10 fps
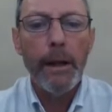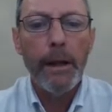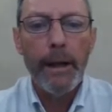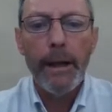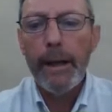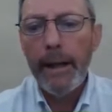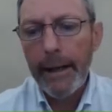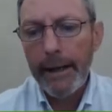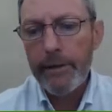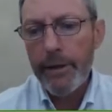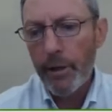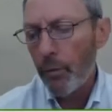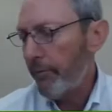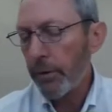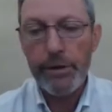Uh, and, you know,
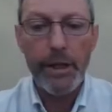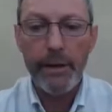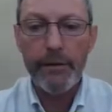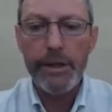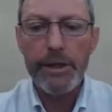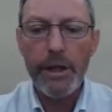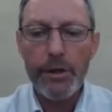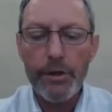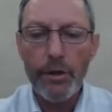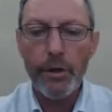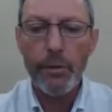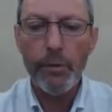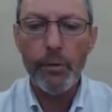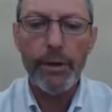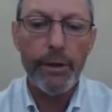we've put together a discussion
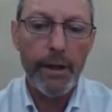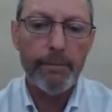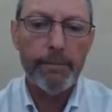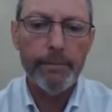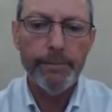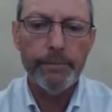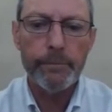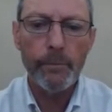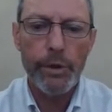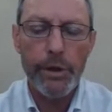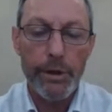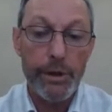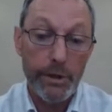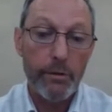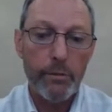document with them, which is
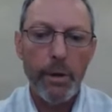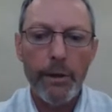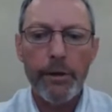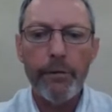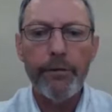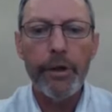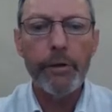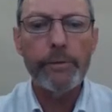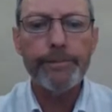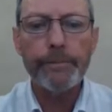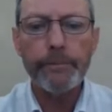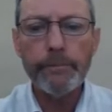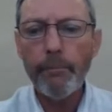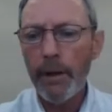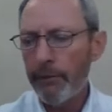still under review,
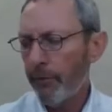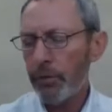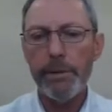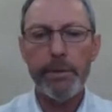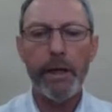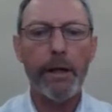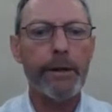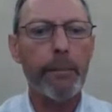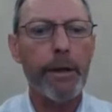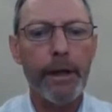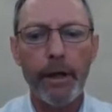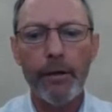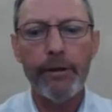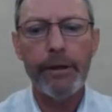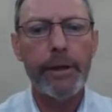unfortunately been held up by
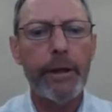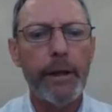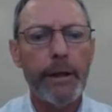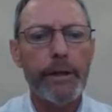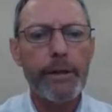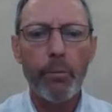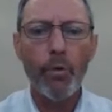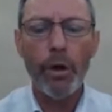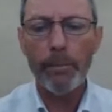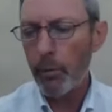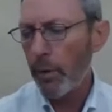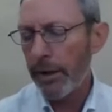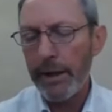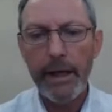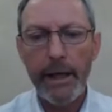COVID somewhat, but one
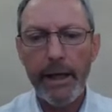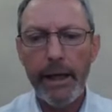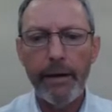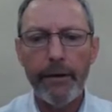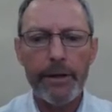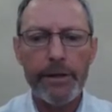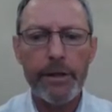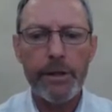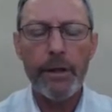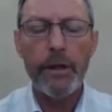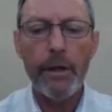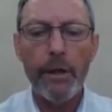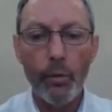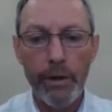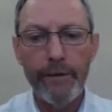of the key areas that
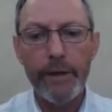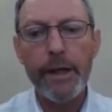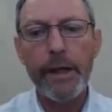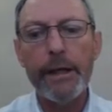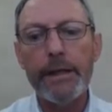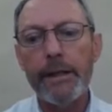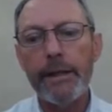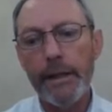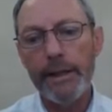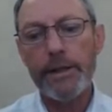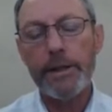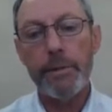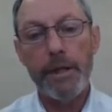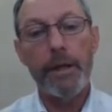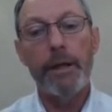we've indicated needs to
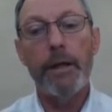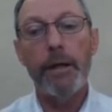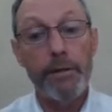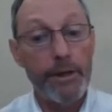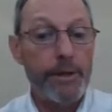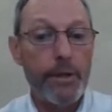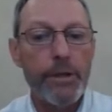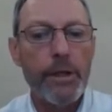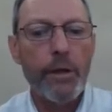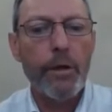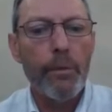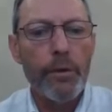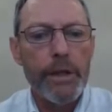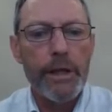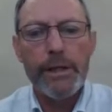be uh, researched in a lot more
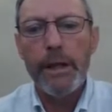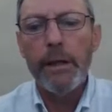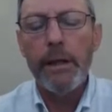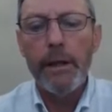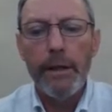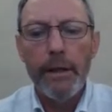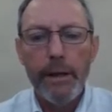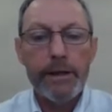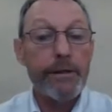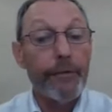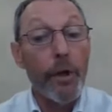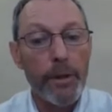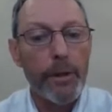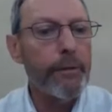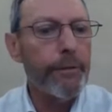detail is the
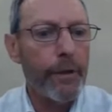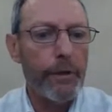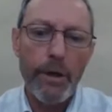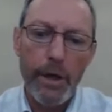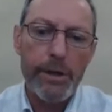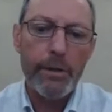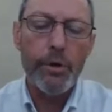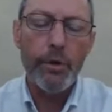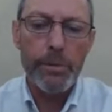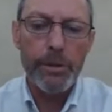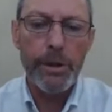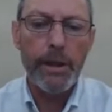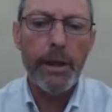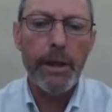phenomenon of uh, rhizome dormancy.